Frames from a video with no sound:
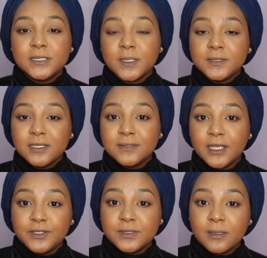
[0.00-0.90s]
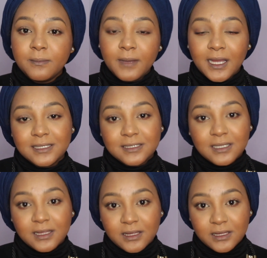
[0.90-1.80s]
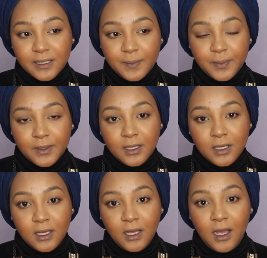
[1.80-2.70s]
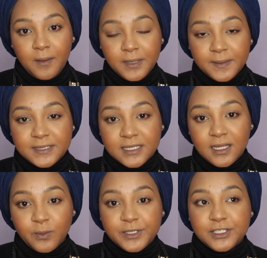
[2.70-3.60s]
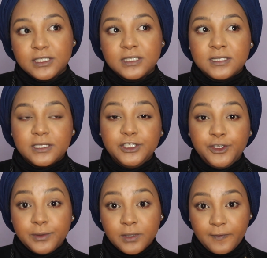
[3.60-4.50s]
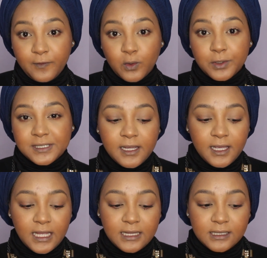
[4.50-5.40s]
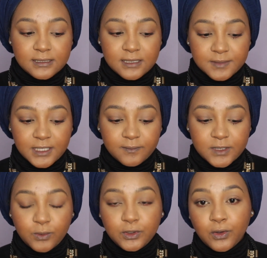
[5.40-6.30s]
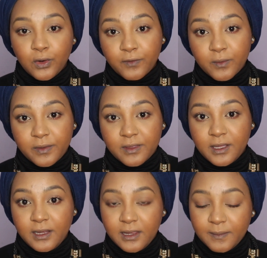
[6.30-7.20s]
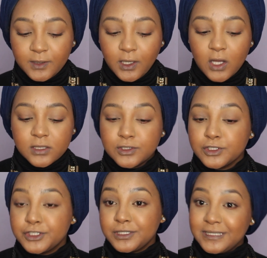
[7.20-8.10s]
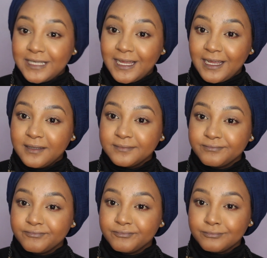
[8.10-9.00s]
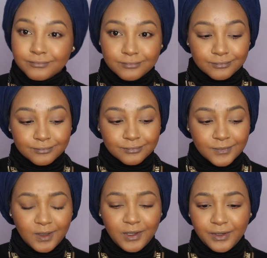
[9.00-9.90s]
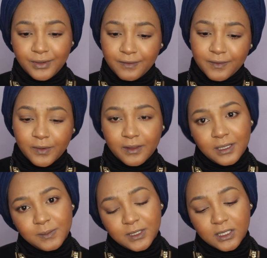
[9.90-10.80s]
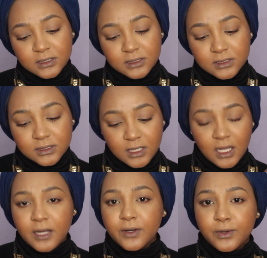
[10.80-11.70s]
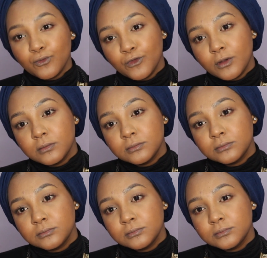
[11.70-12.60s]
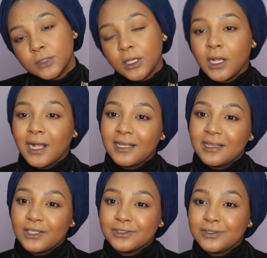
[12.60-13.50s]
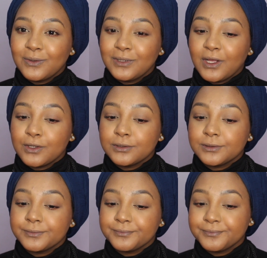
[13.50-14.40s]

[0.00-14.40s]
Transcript: Sometimes I use a matte lipstick, which is a nude, of course, and then sometimes I would go over with a lip gloss. So today I'm gonna go over with a lip gloss. I don't know. Lots of lip gloss.